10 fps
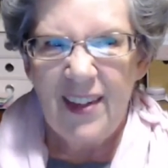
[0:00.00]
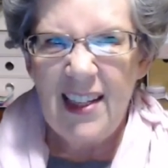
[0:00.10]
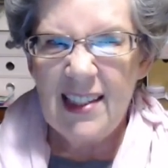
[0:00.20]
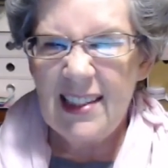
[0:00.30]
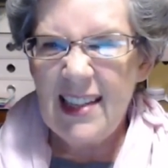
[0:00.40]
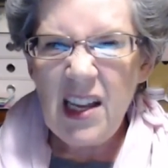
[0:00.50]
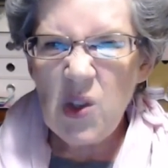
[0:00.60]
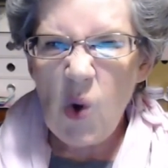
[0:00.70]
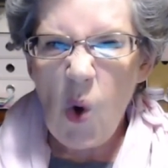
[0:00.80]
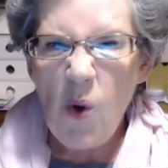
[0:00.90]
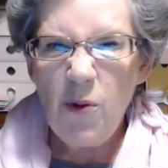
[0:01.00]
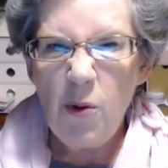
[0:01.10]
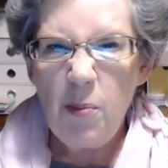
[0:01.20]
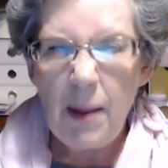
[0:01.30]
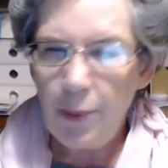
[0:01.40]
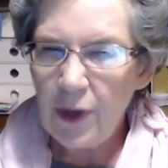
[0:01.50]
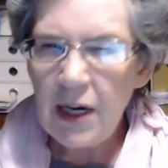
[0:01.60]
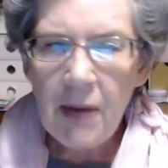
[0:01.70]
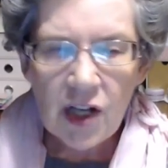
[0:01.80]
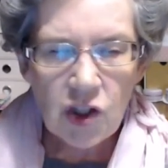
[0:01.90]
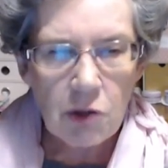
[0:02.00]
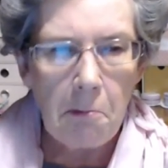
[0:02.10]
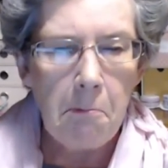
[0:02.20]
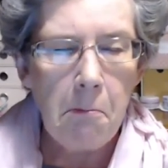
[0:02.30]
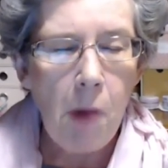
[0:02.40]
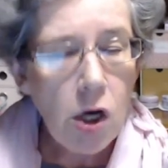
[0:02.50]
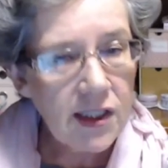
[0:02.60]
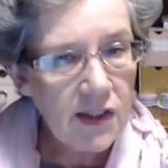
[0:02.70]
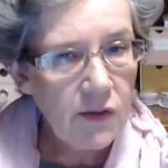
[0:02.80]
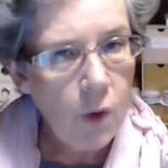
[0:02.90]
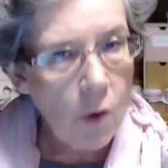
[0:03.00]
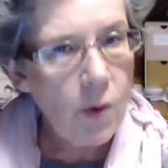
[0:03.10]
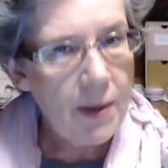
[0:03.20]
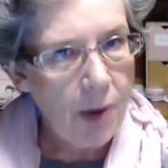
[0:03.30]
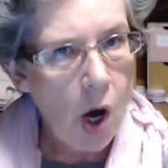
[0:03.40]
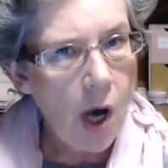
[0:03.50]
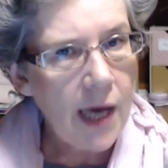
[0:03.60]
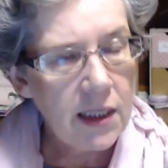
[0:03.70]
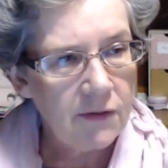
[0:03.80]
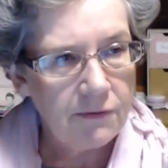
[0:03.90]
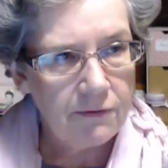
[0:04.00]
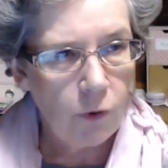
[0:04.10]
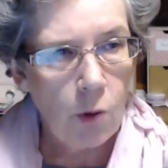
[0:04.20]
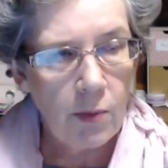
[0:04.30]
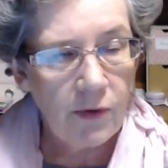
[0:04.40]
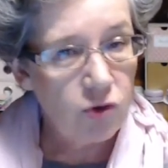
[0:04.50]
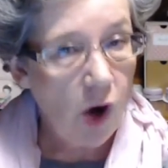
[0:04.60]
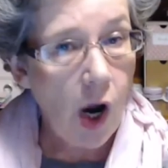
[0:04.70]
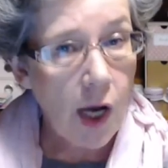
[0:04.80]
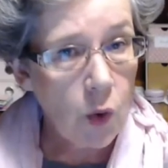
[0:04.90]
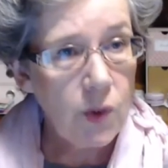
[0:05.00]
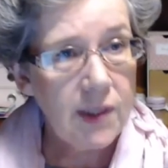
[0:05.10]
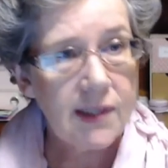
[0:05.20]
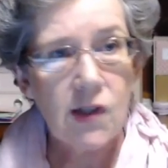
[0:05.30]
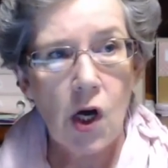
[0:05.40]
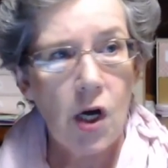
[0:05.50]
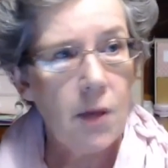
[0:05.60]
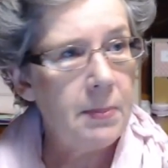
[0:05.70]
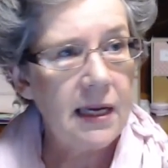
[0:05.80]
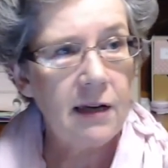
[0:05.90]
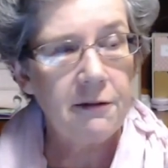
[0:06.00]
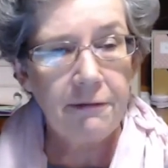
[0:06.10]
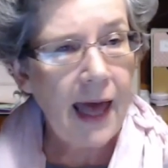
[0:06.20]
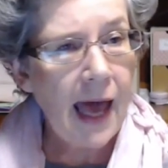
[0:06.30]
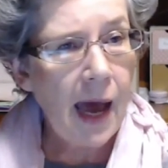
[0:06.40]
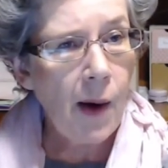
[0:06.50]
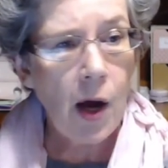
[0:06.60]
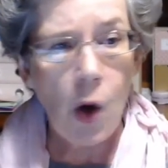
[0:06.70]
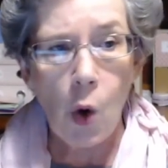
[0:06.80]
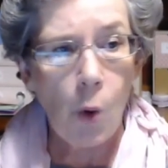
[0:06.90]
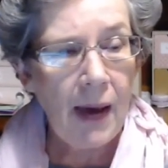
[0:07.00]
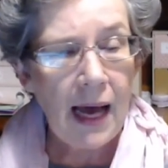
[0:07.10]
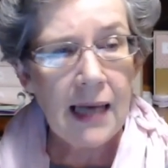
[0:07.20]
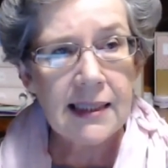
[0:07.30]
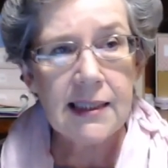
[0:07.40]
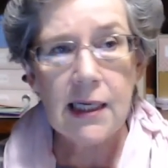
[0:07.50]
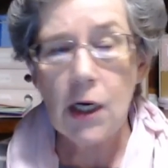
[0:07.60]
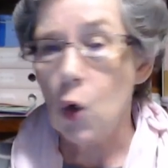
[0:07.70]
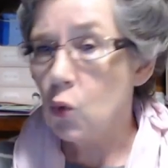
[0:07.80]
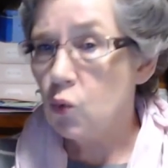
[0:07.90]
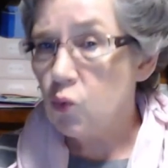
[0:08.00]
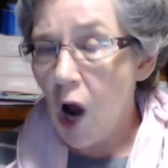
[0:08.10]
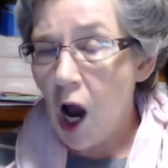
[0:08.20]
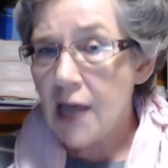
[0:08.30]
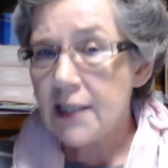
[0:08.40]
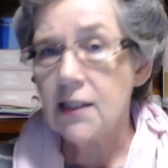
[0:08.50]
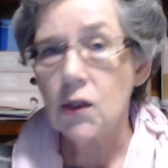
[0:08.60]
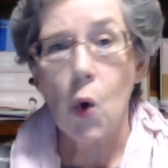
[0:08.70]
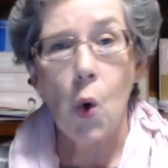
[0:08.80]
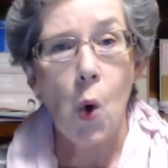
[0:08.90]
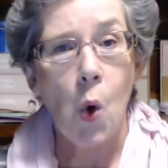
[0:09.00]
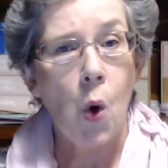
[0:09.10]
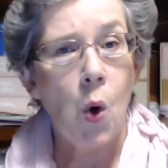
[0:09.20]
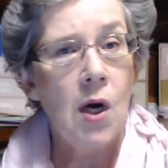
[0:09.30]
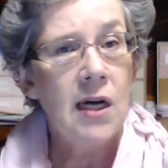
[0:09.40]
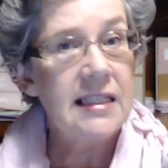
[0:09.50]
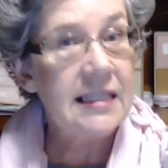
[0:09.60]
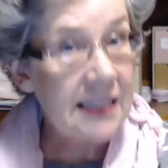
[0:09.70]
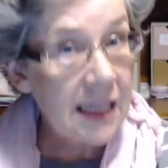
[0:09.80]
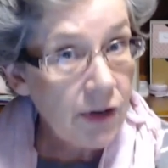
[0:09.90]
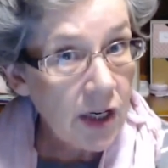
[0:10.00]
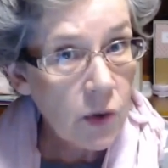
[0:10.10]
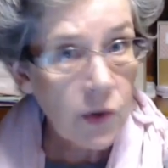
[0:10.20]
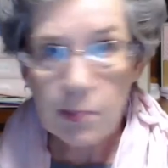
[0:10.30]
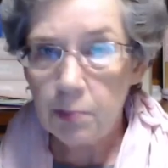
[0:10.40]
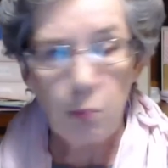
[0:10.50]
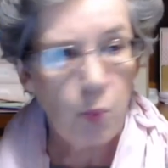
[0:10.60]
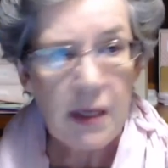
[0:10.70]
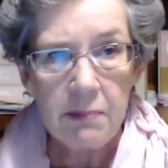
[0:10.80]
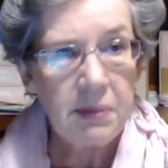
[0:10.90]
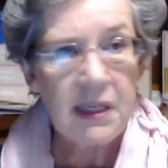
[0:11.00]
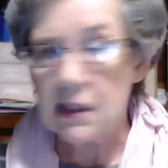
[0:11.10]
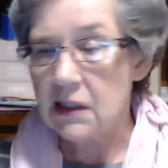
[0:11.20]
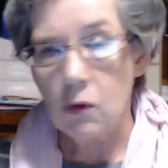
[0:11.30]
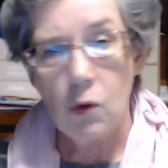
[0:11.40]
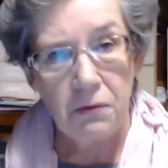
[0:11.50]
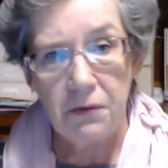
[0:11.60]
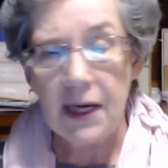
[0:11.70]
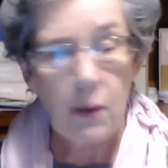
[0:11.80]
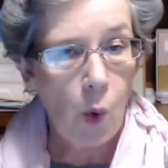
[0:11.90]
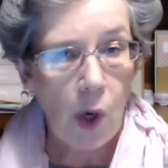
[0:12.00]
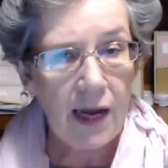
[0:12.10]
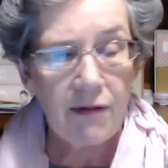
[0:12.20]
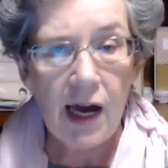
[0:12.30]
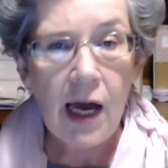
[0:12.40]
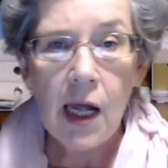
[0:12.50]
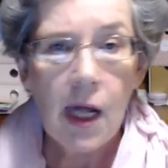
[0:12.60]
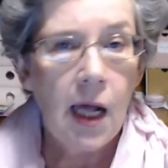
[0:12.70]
It sounds awful, but pretty much most of what we buy in the form of dry goods, so be it flour or pasta or rice or cereals, Weet-Bix, cornflake, whatever,